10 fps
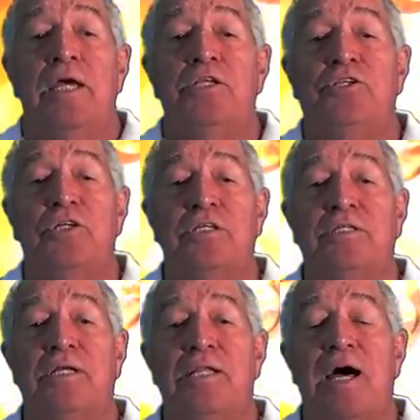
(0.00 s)
And
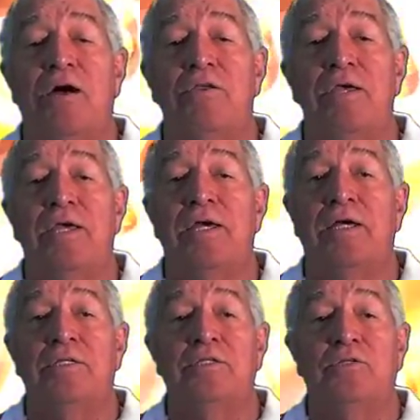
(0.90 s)
just allow your
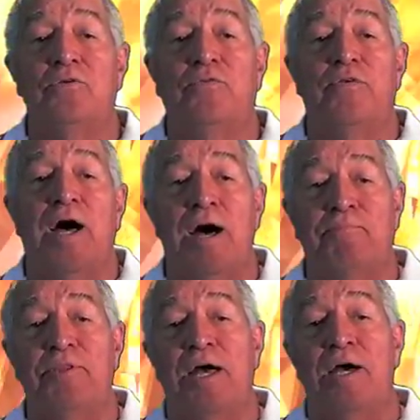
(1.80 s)
hands to
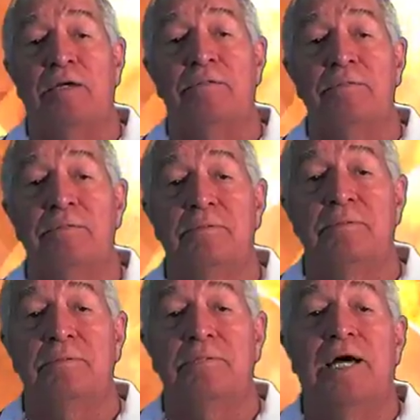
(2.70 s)
flop down.
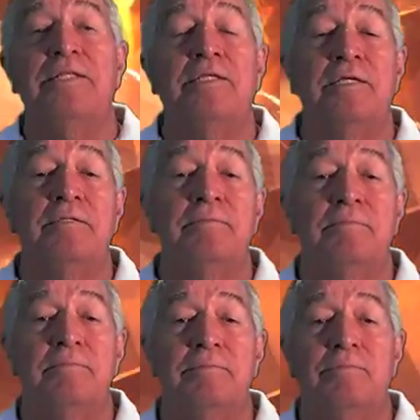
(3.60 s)
That's it.
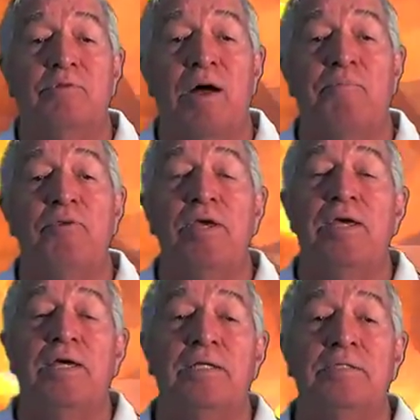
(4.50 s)
Drop your
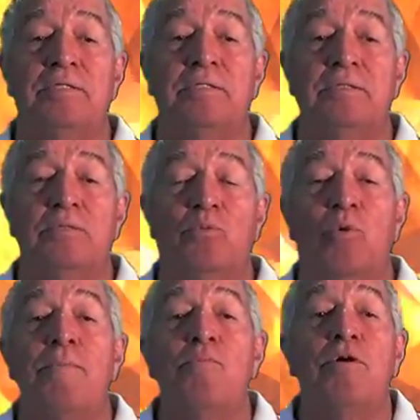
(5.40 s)
hands.
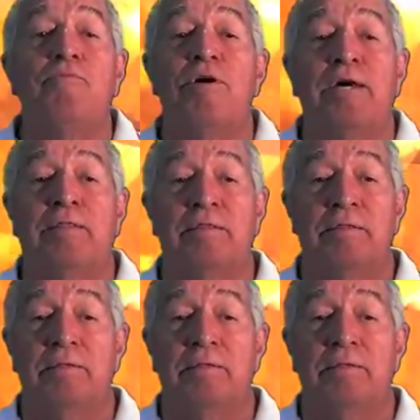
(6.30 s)
One more breath.